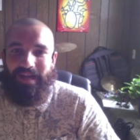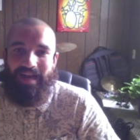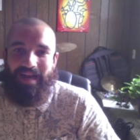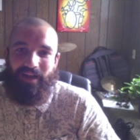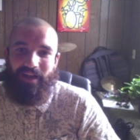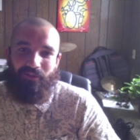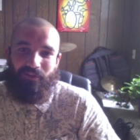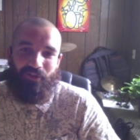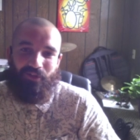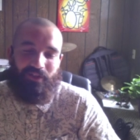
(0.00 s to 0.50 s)

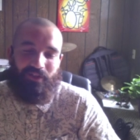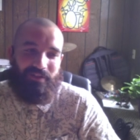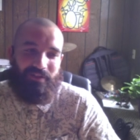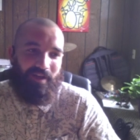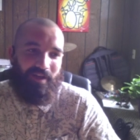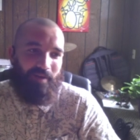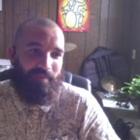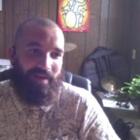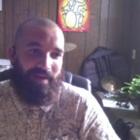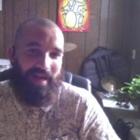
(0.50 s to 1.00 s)
of looked
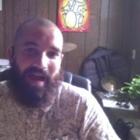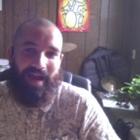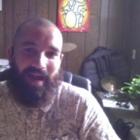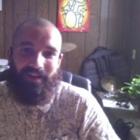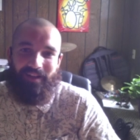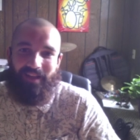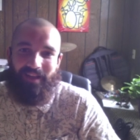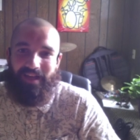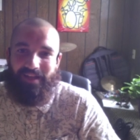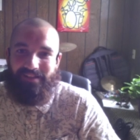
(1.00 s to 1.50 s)
up and
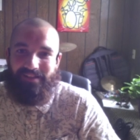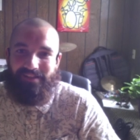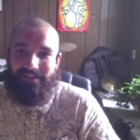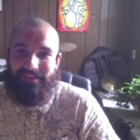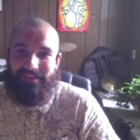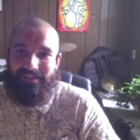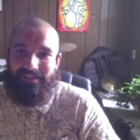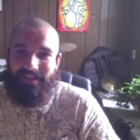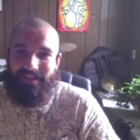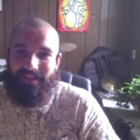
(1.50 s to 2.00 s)
idolized
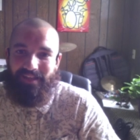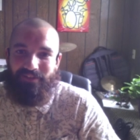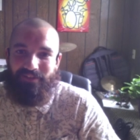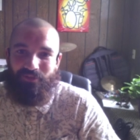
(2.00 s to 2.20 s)
these kids who